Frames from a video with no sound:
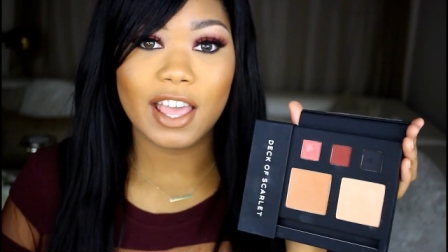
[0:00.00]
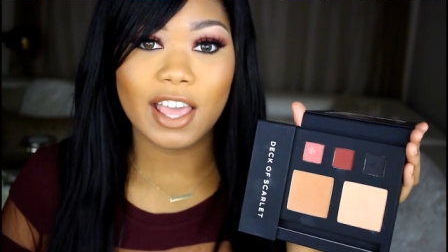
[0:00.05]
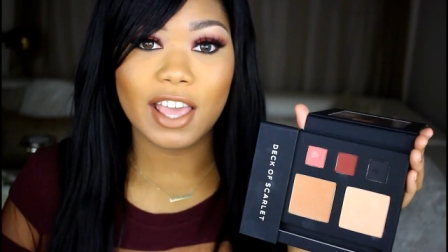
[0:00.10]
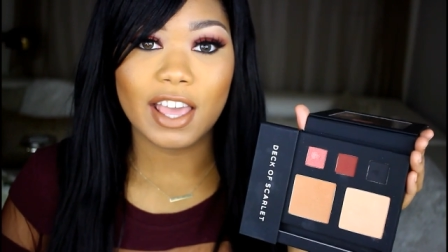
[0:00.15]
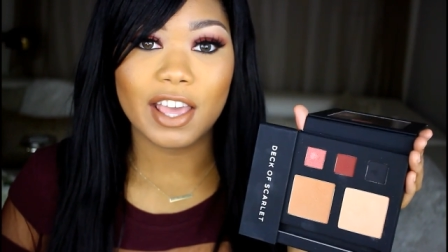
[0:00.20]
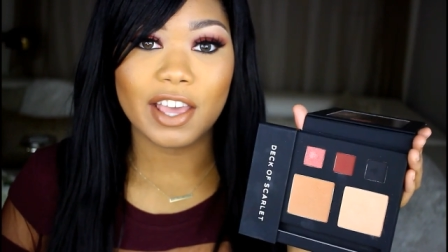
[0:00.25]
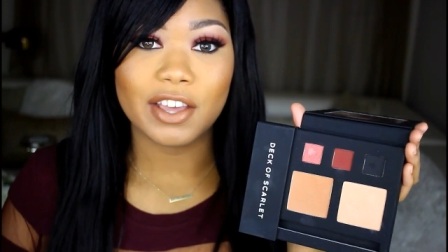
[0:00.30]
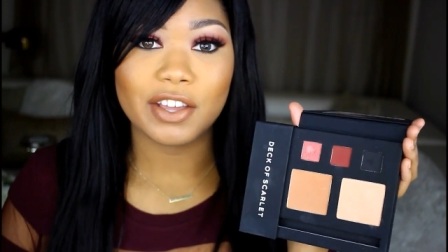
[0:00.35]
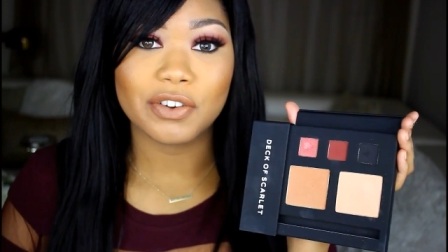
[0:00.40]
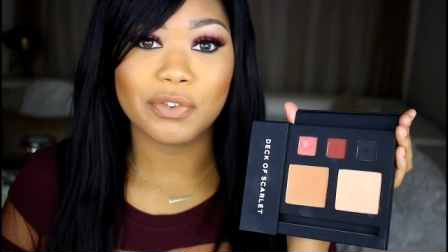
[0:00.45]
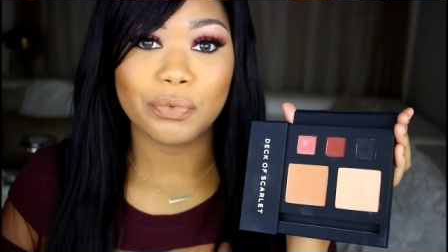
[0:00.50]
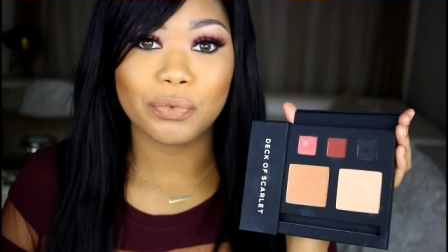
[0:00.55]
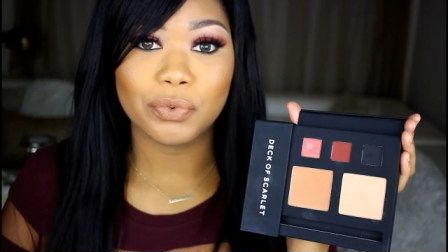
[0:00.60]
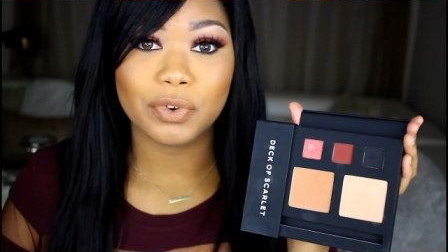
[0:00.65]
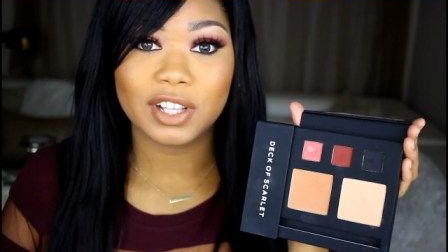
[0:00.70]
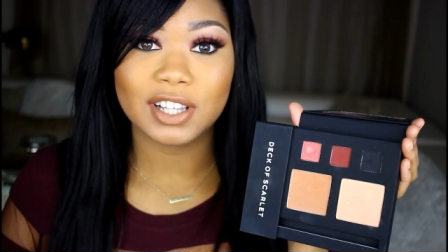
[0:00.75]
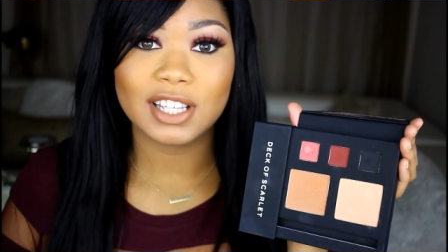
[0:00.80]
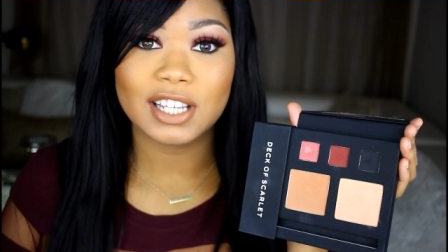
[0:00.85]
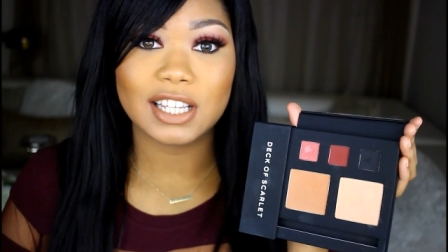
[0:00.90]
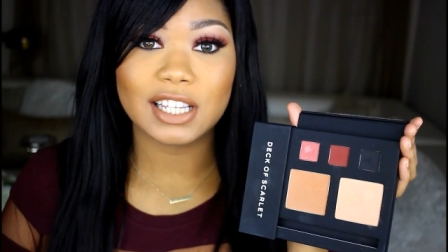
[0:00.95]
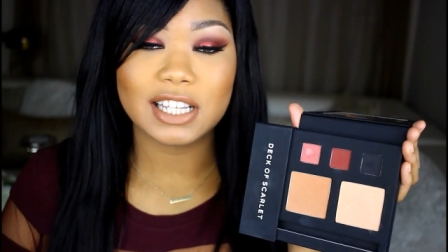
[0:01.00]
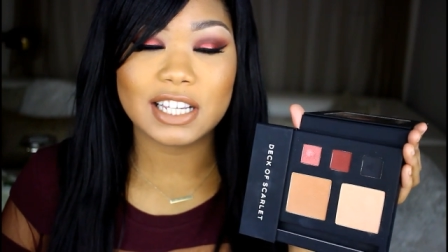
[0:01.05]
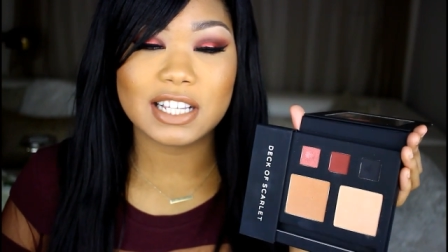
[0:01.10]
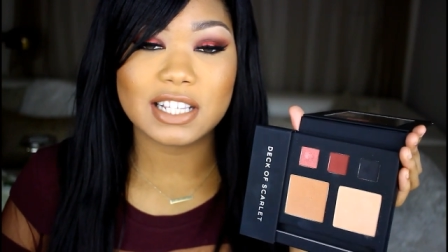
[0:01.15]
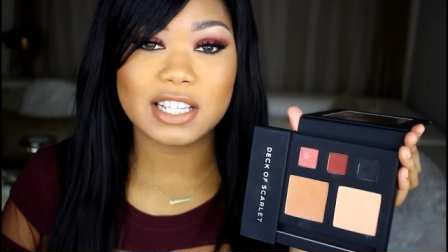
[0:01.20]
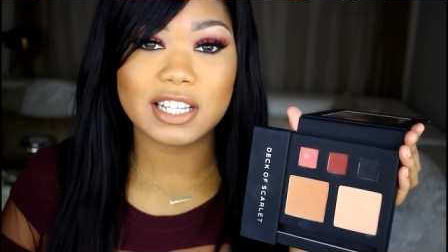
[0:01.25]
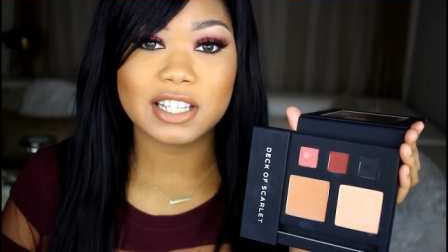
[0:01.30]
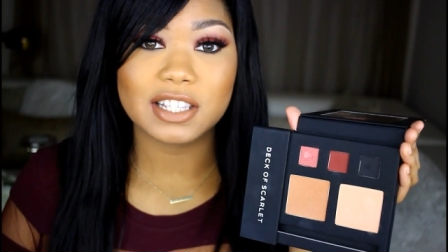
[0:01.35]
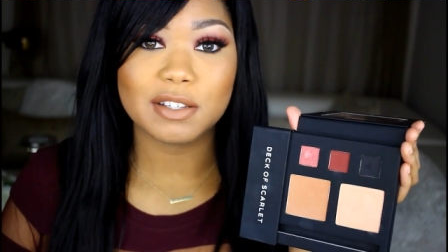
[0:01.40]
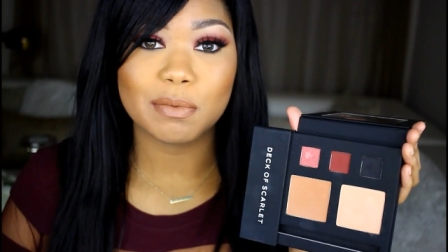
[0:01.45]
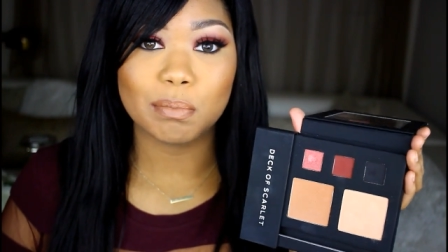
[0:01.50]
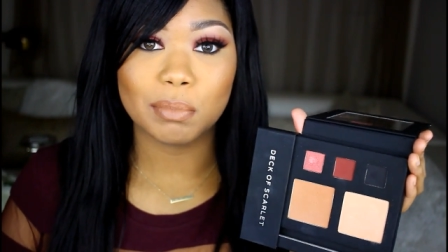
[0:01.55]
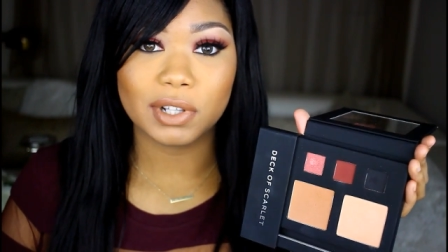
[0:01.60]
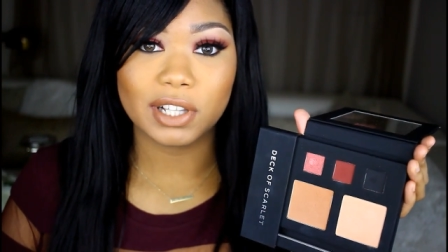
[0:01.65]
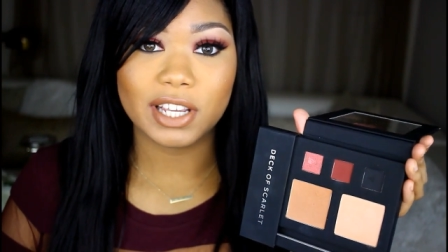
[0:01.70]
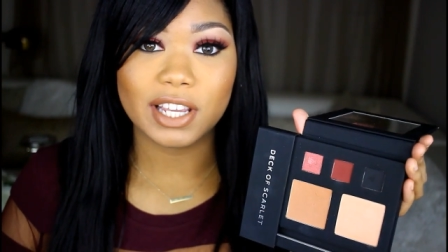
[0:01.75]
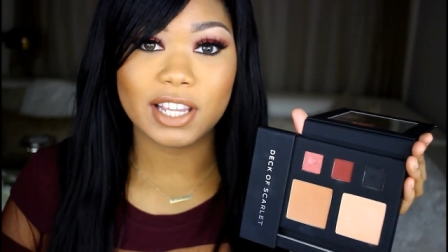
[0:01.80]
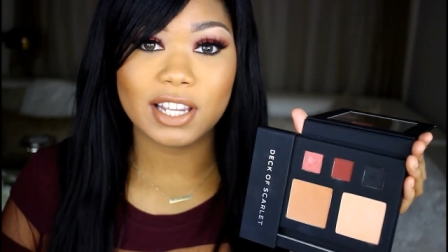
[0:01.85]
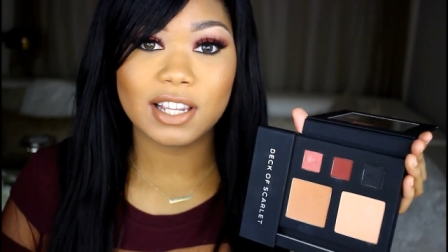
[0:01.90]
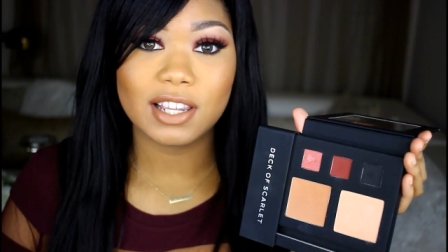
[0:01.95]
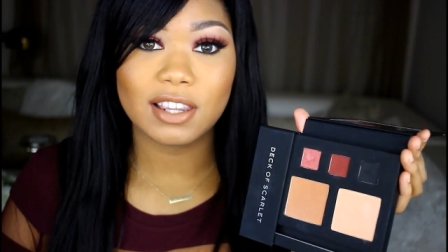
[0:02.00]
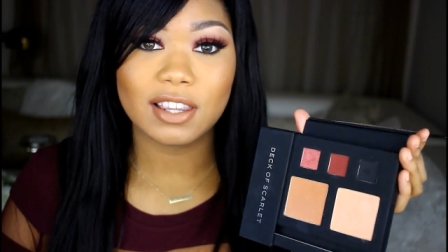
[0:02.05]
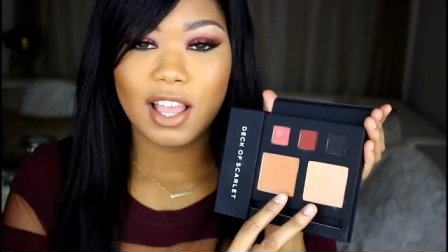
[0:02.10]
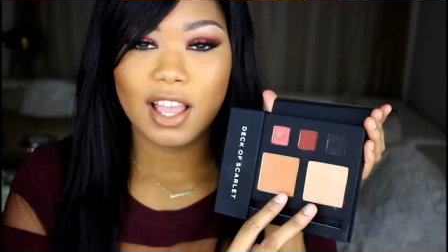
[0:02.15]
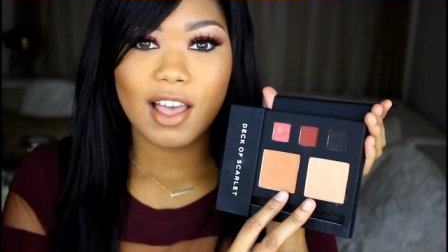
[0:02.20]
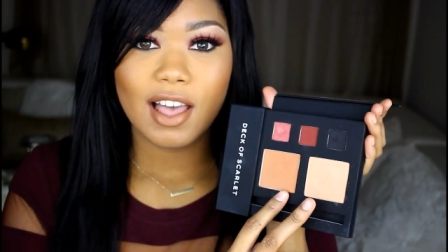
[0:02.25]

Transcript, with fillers: and really easy to blend.